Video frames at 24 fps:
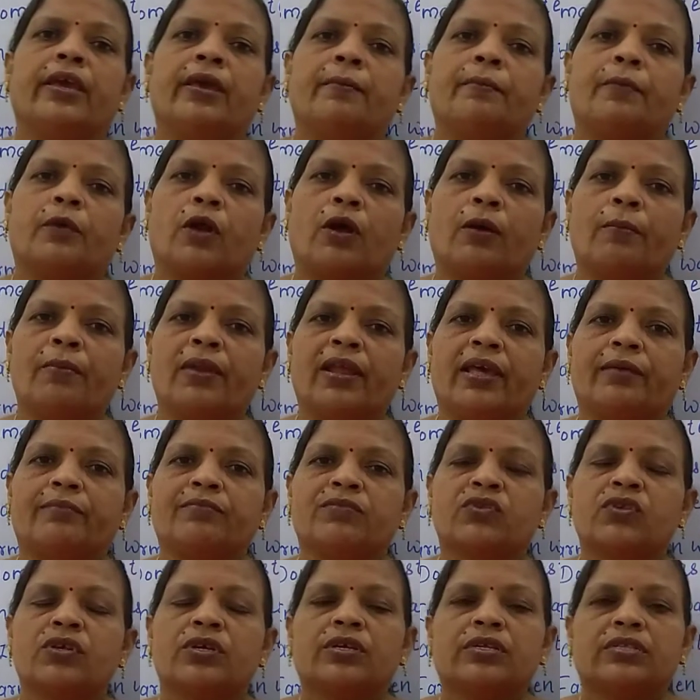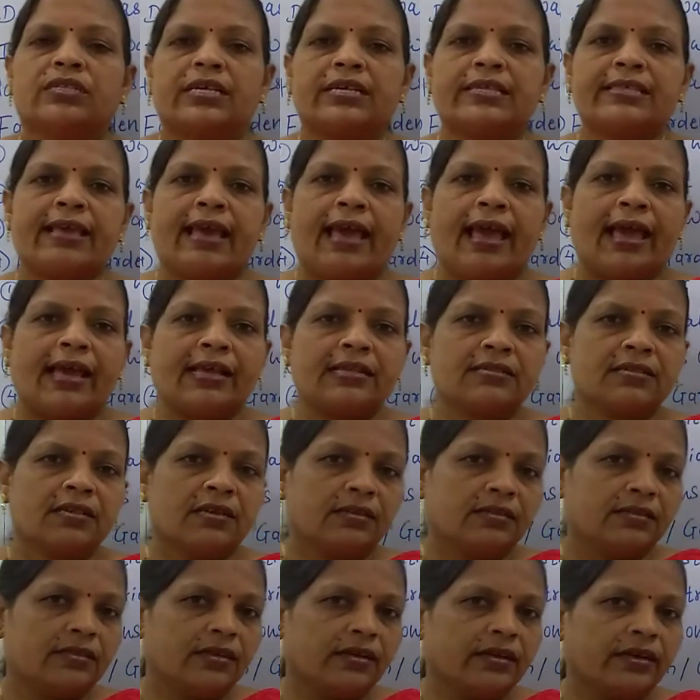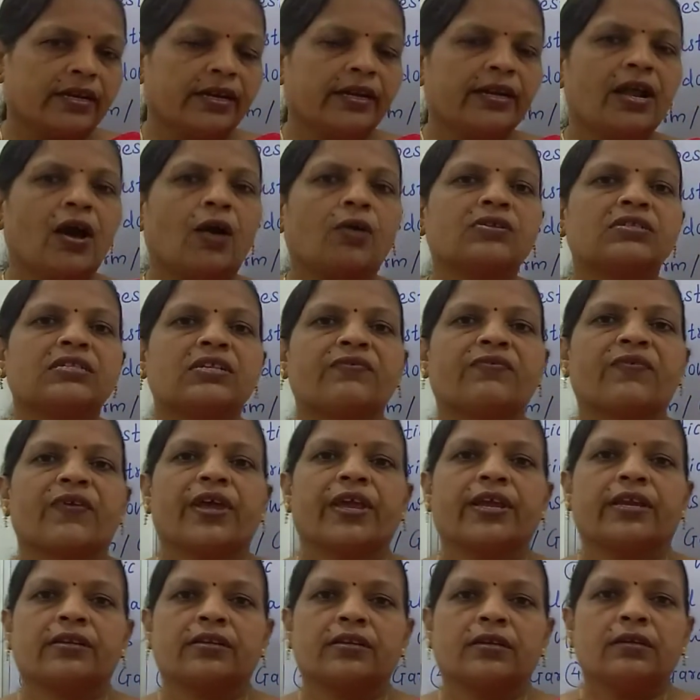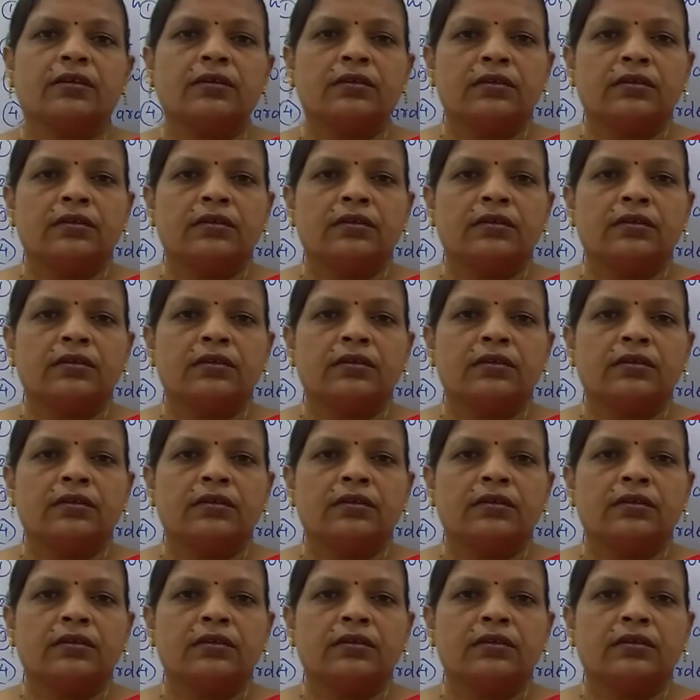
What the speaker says: problems such as the greenhouse effect,